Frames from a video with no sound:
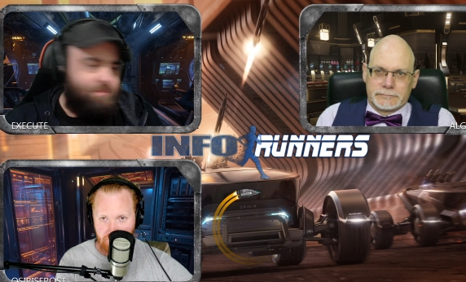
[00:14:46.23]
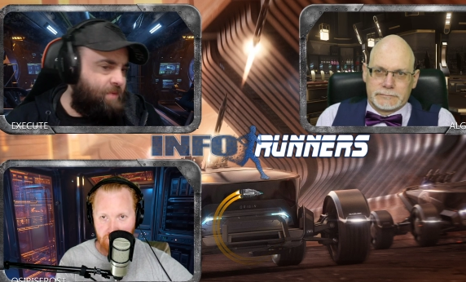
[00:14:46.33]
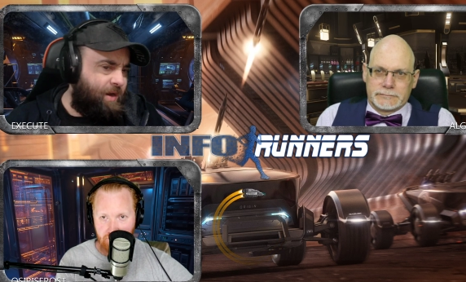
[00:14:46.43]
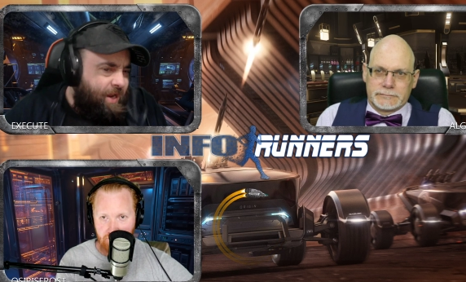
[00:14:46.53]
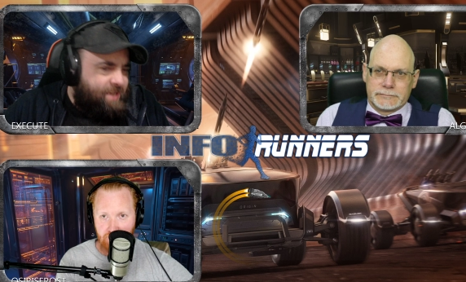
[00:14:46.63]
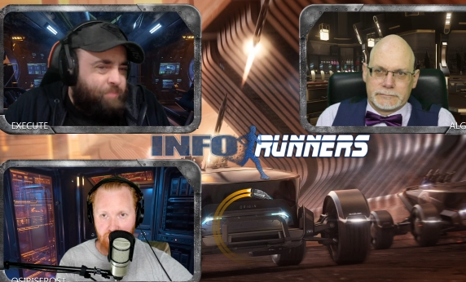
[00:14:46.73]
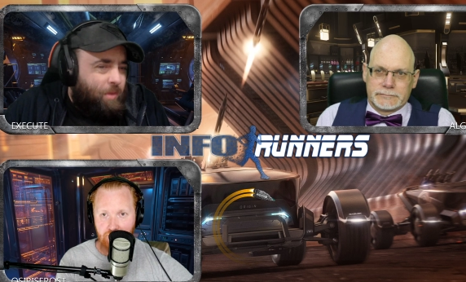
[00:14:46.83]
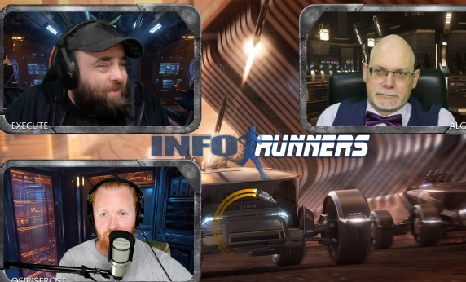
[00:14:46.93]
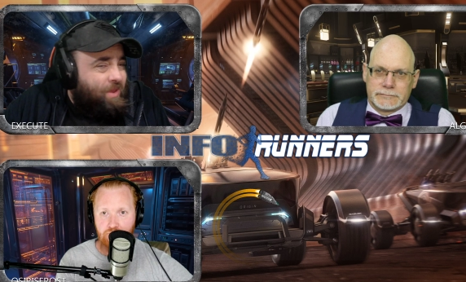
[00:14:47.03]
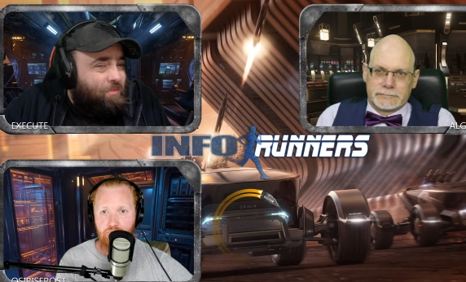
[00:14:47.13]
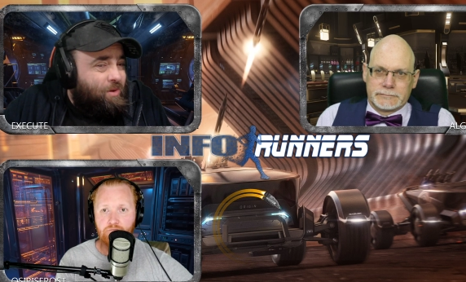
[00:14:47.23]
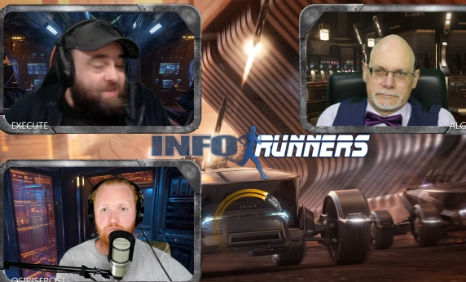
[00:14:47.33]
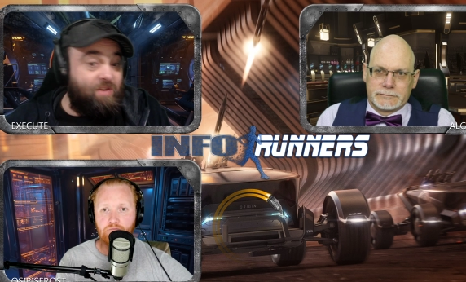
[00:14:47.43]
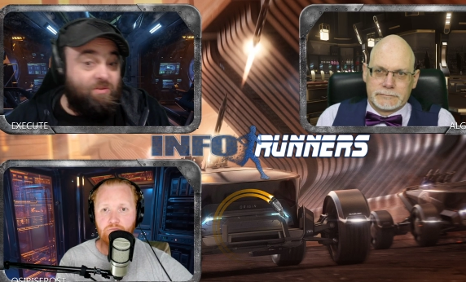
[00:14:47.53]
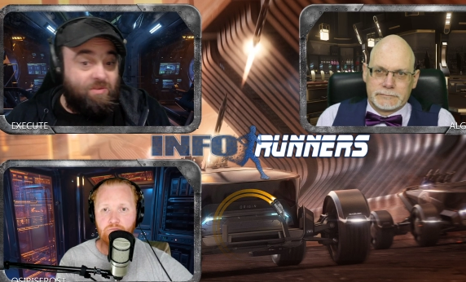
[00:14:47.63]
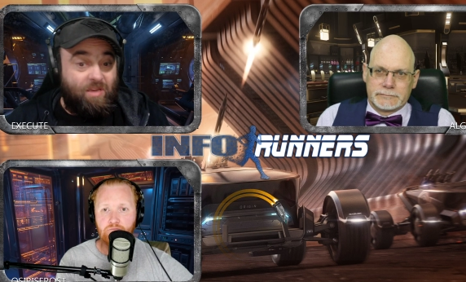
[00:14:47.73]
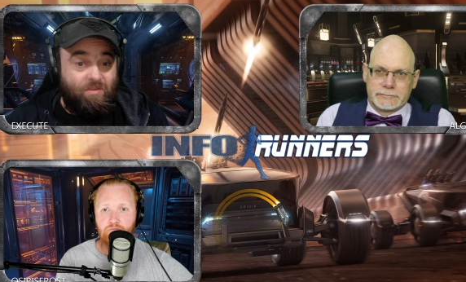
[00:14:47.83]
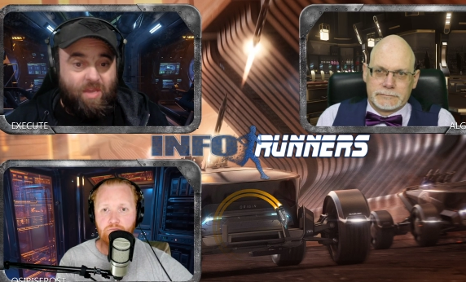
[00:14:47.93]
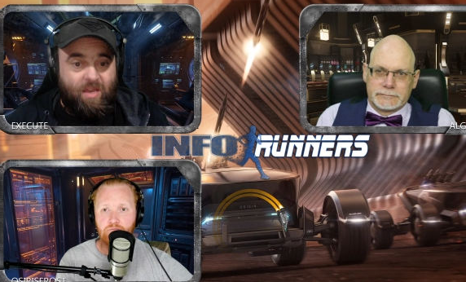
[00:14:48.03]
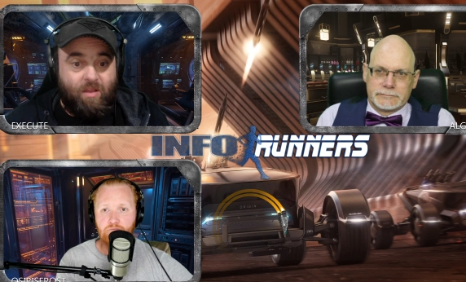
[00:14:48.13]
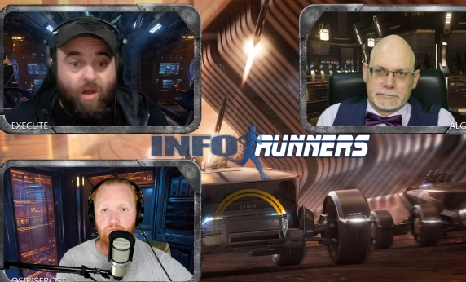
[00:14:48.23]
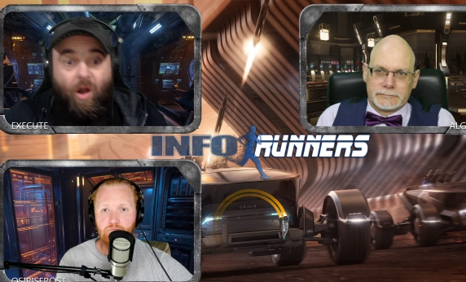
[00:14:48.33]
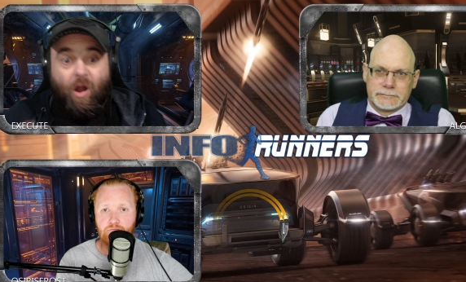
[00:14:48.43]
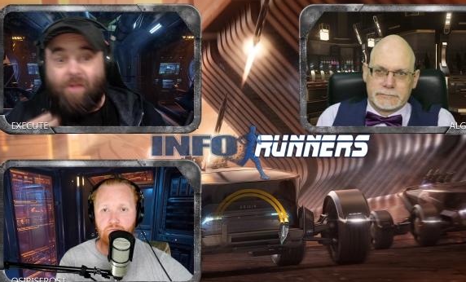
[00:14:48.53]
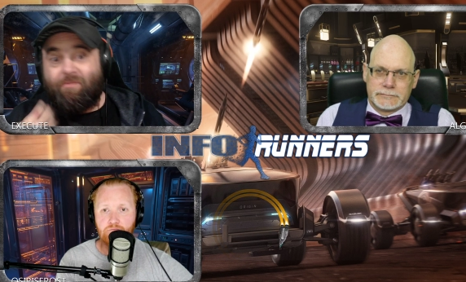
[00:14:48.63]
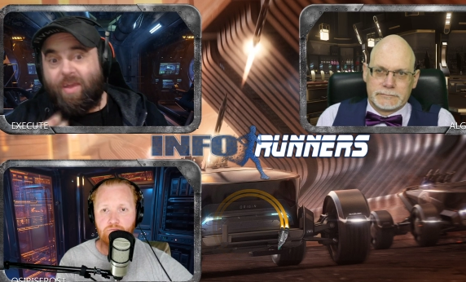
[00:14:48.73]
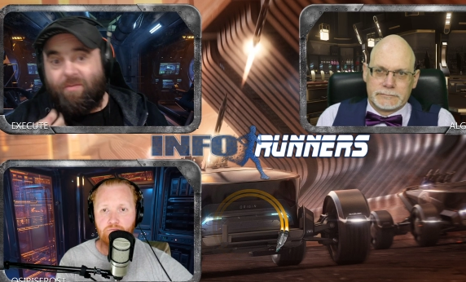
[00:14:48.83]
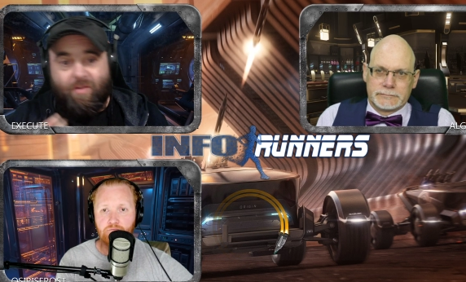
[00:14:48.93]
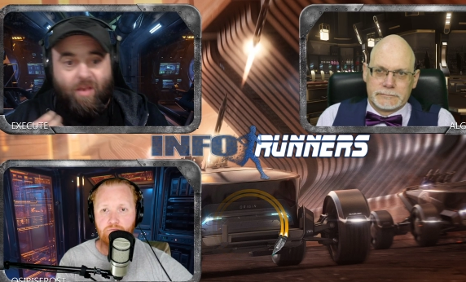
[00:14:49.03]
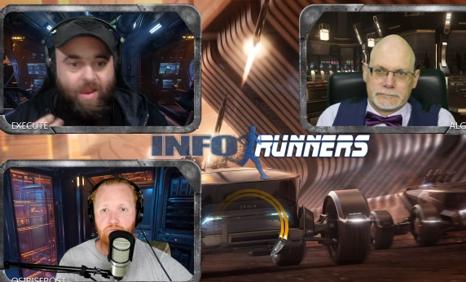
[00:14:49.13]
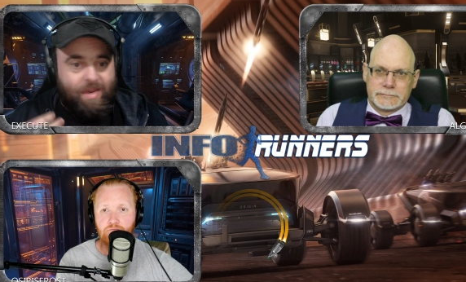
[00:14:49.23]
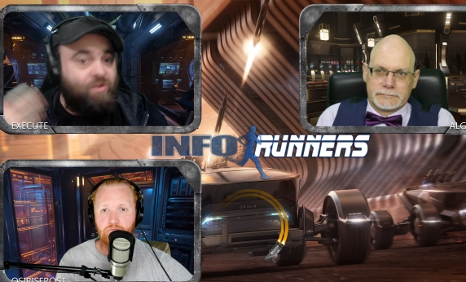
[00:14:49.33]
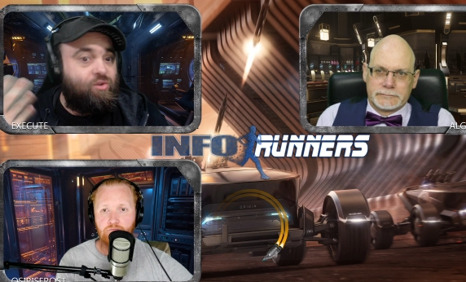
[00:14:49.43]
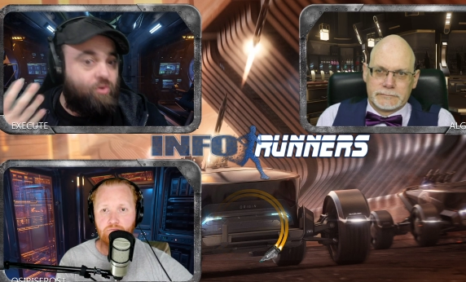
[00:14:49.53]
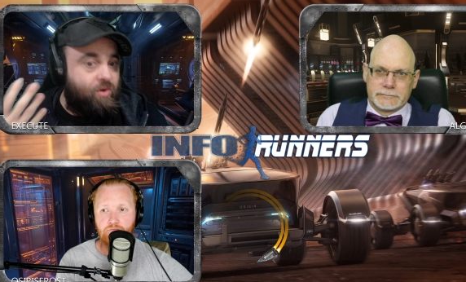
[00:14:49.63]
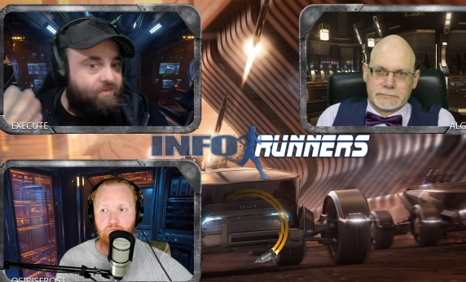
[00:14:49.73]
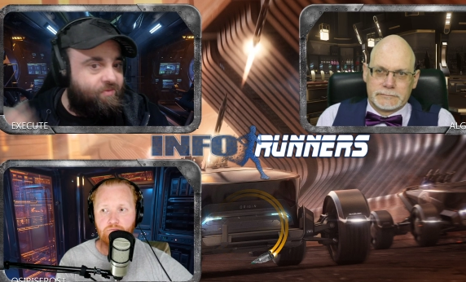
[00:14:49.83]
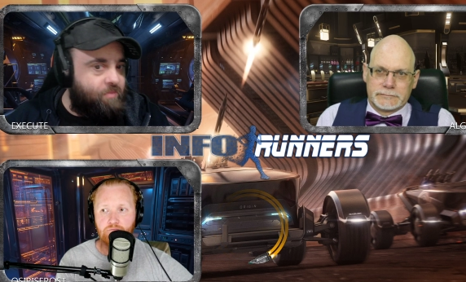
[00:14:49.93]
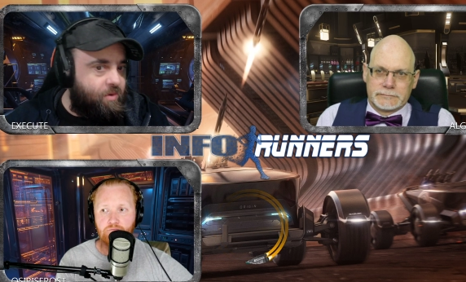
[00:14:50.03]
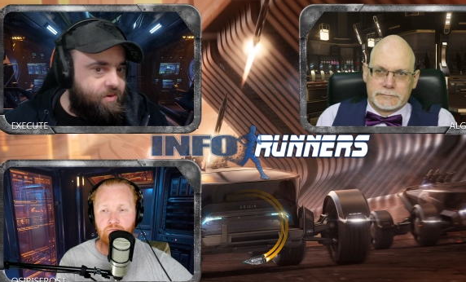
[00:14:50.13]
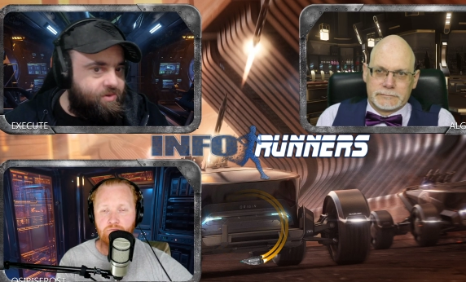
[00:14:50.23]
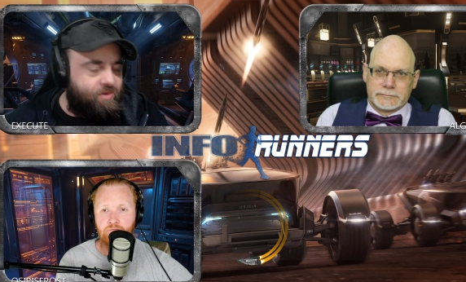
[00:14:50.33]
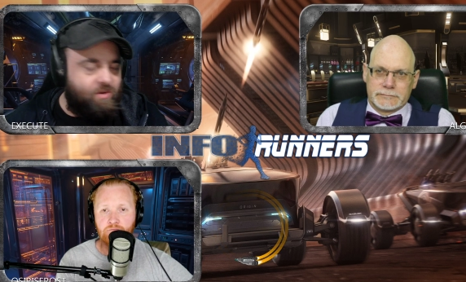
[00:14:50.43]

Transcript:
Speaker 1: it's probably the most interesting thing I've ever enjoyed from Origin,